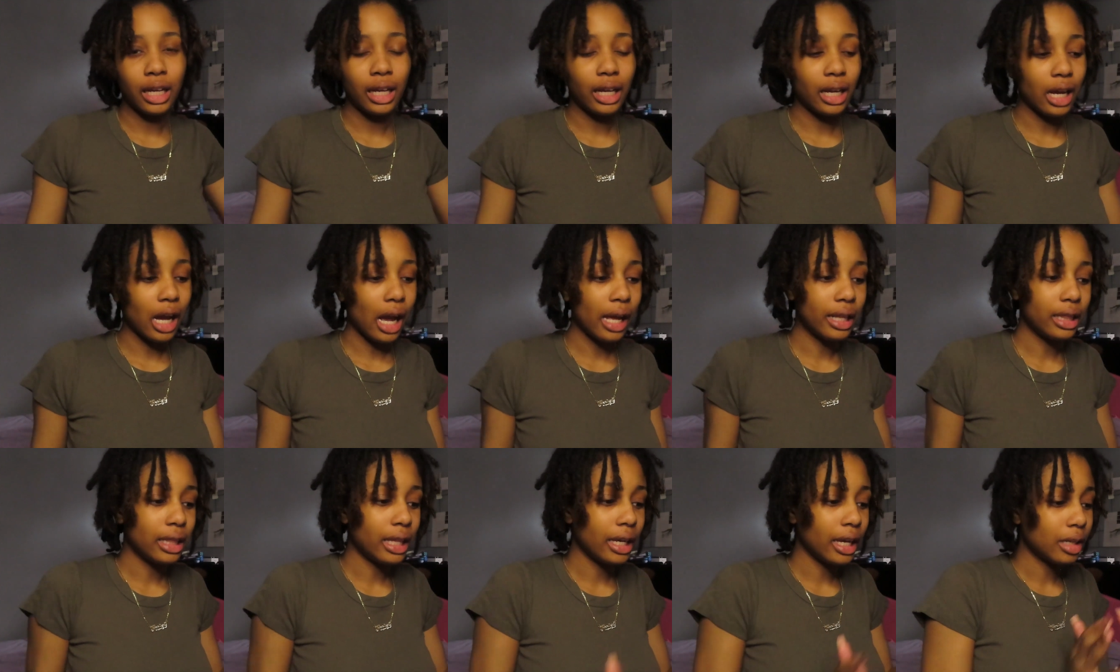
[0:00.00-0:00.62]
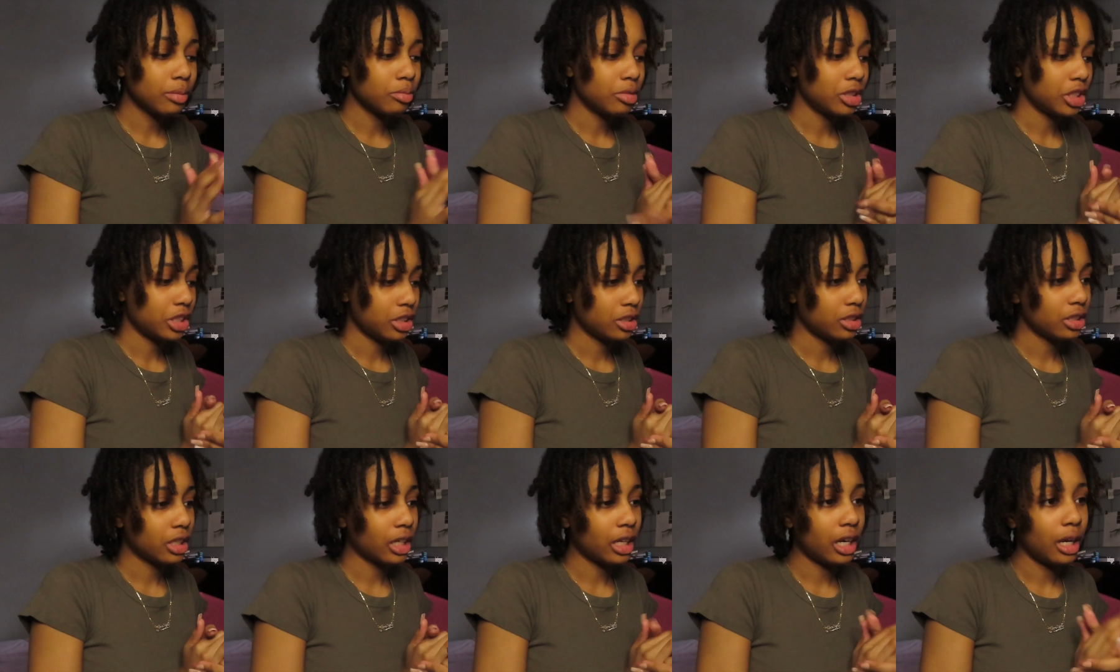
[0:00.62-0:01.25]
day, I think I'm
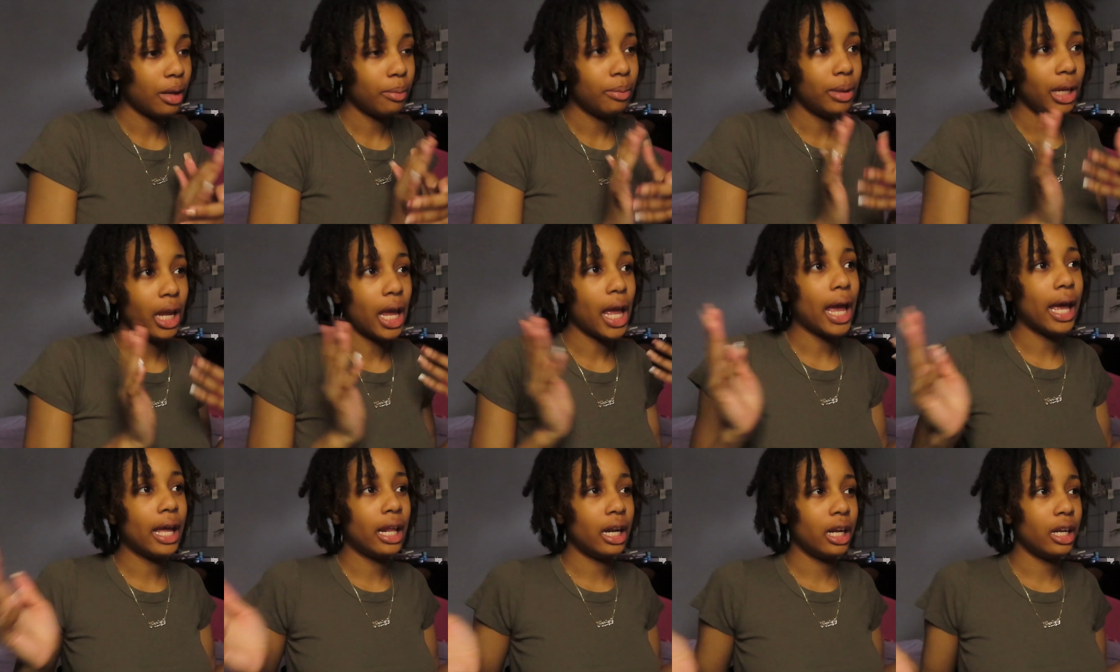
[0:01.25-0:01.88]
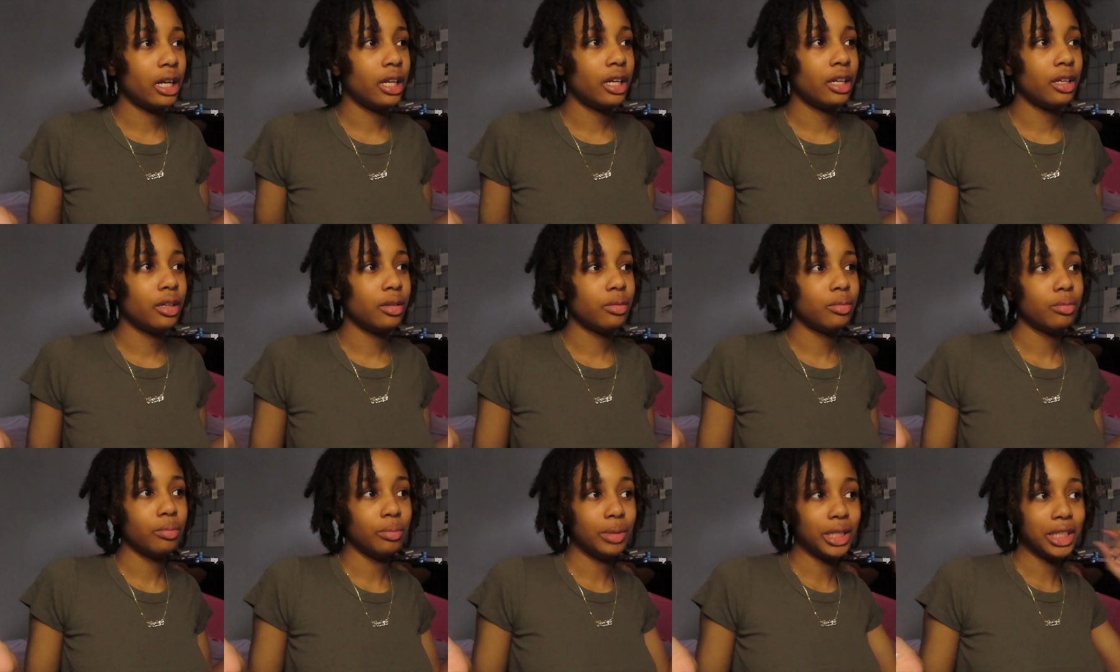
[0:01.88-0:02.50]
just gonna be
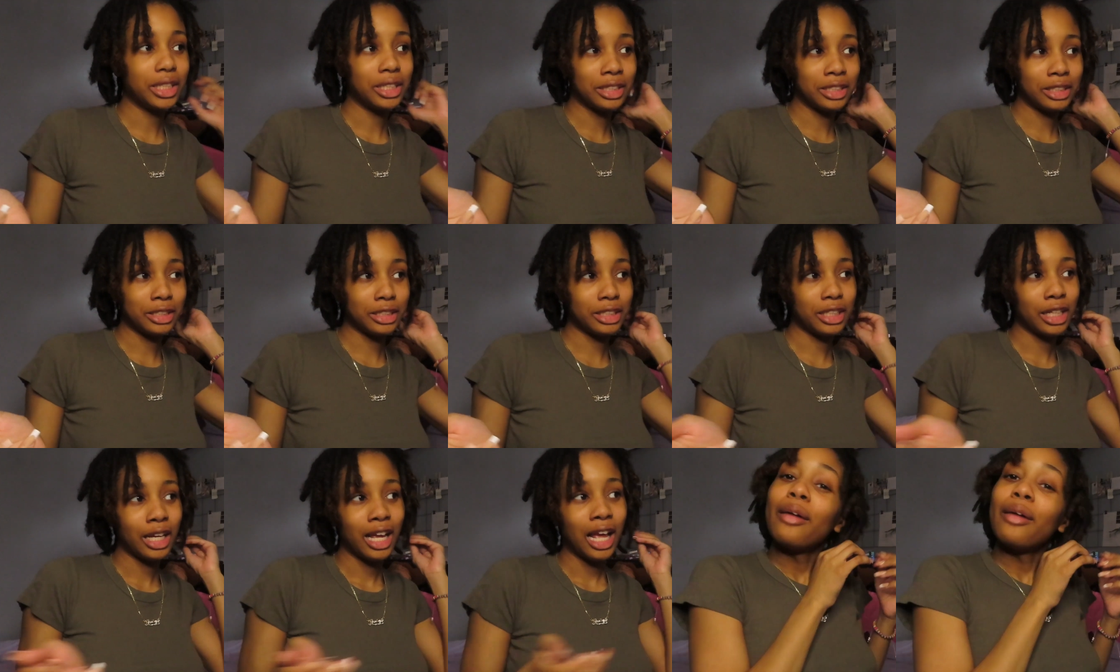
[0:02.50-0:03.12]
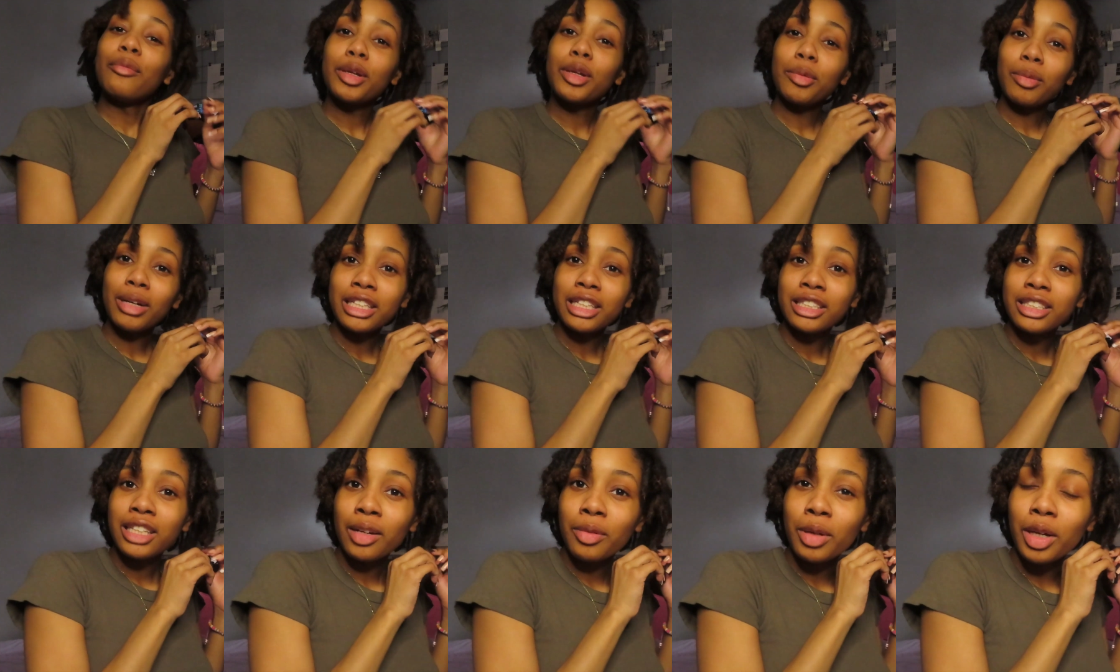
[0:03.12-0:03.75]
editing because, I mean, by
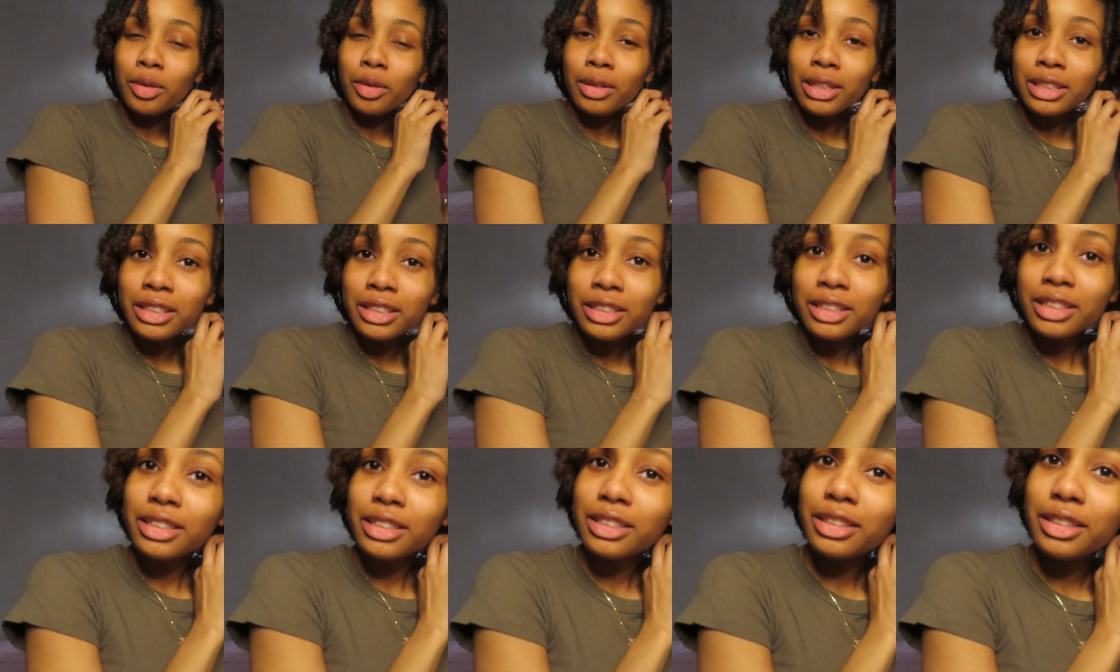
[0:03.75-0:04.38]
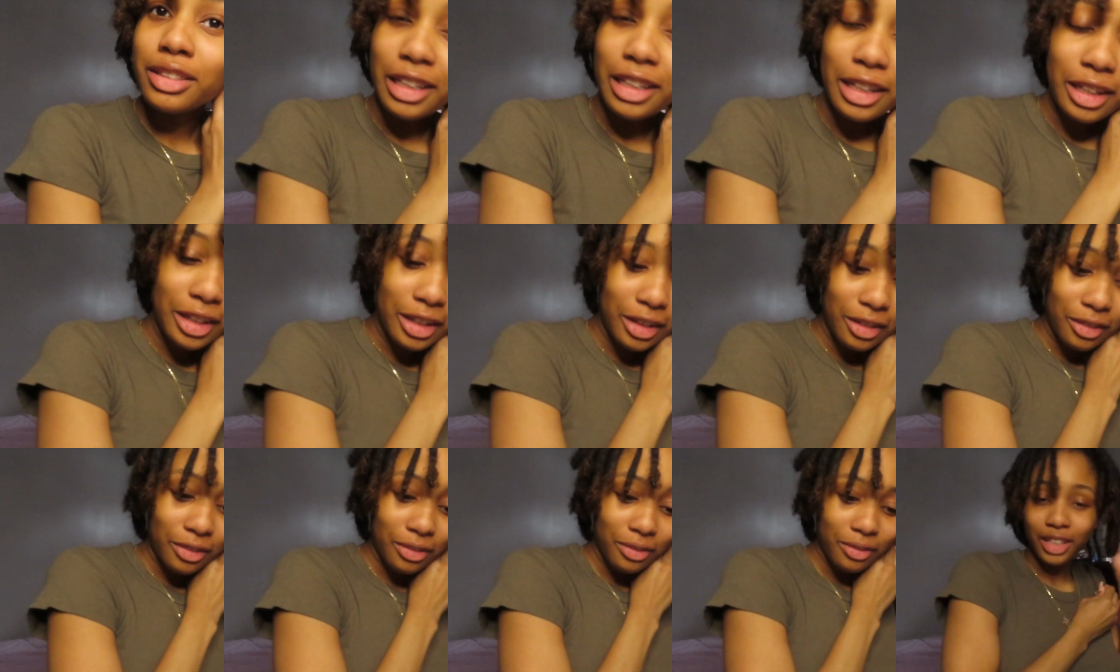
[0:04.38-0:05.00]
the time you're watching this, the
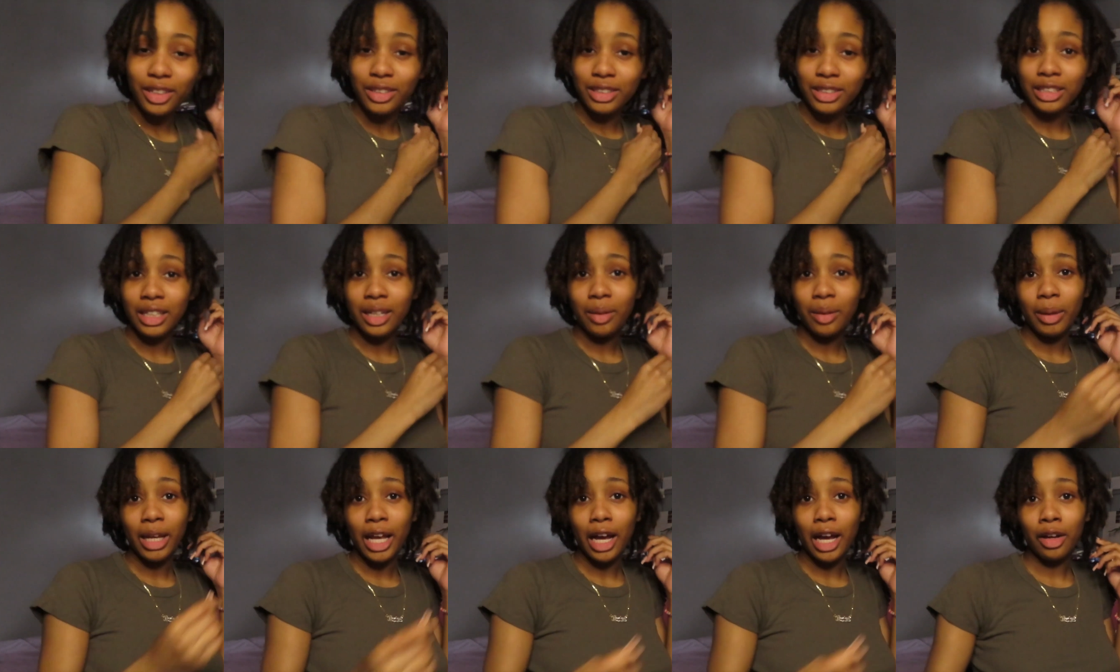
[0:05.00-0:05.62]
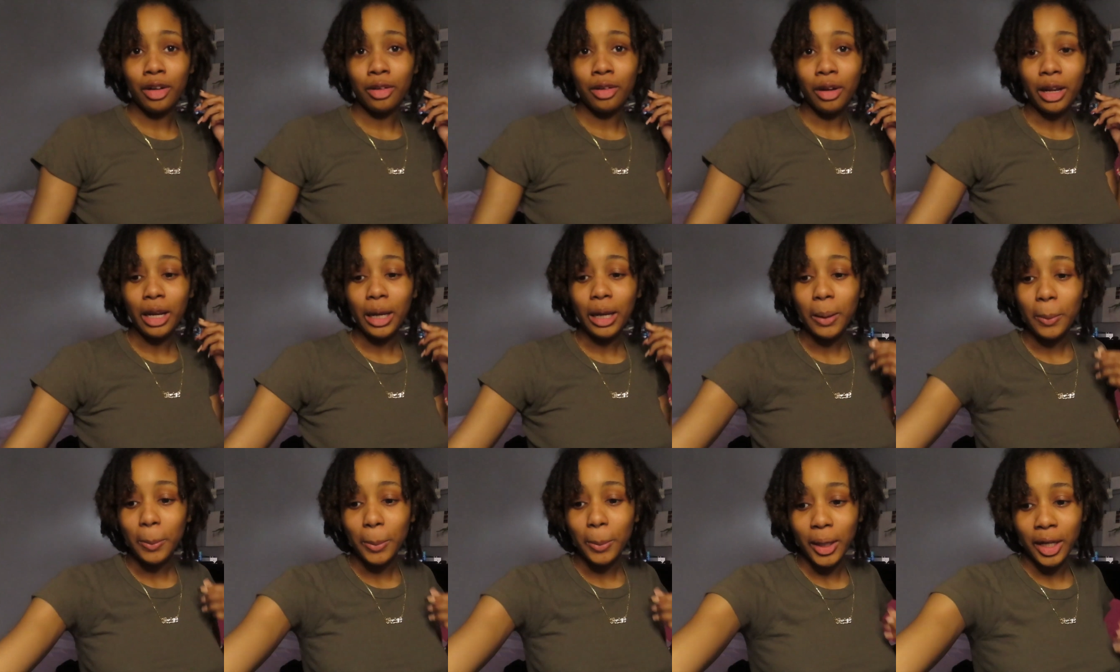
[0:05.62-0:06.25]
video is gonna be out
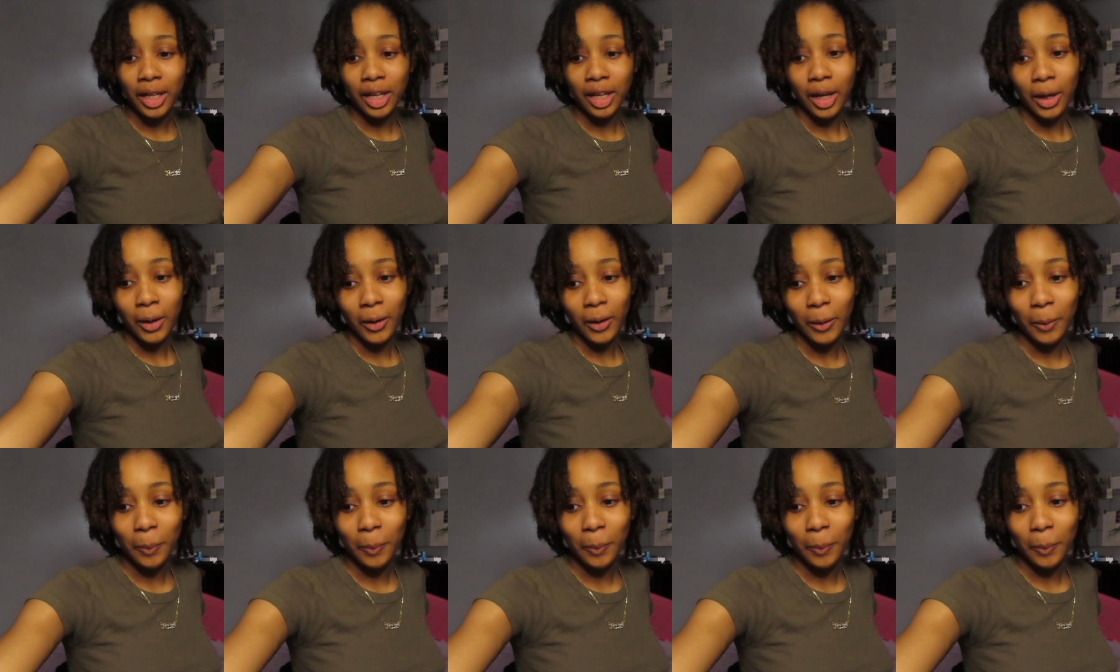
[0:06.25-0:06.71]
already, but